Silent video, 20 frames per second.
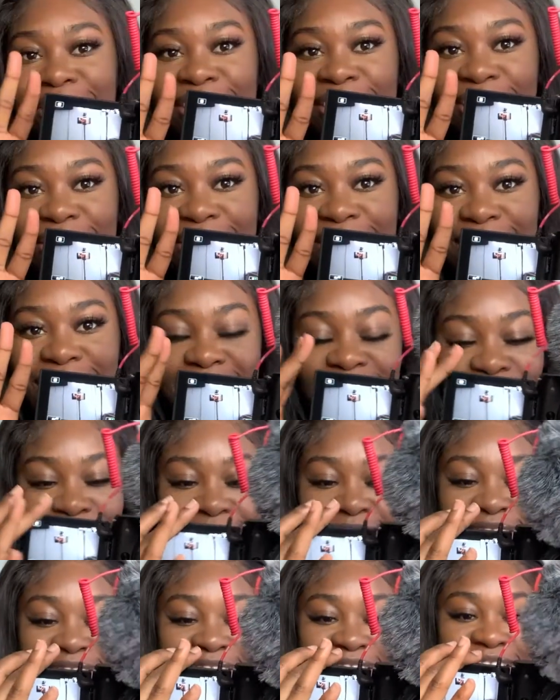Yeah,
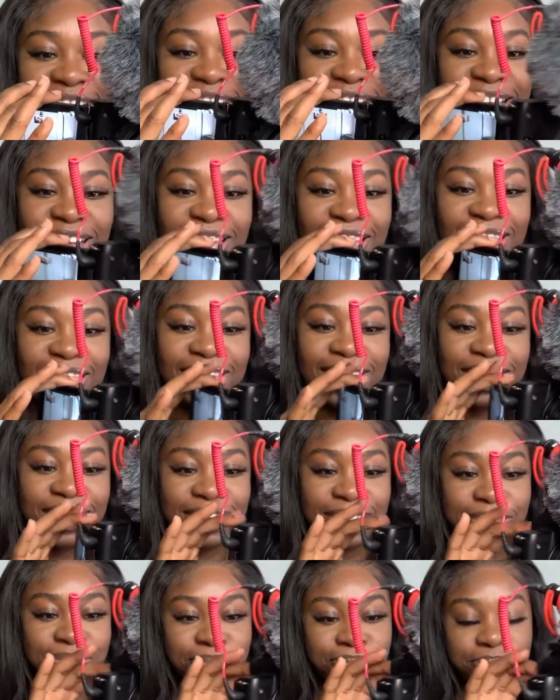
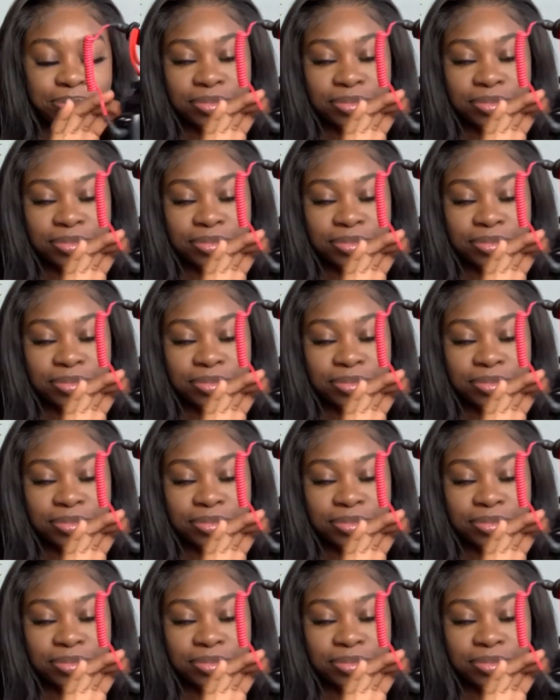and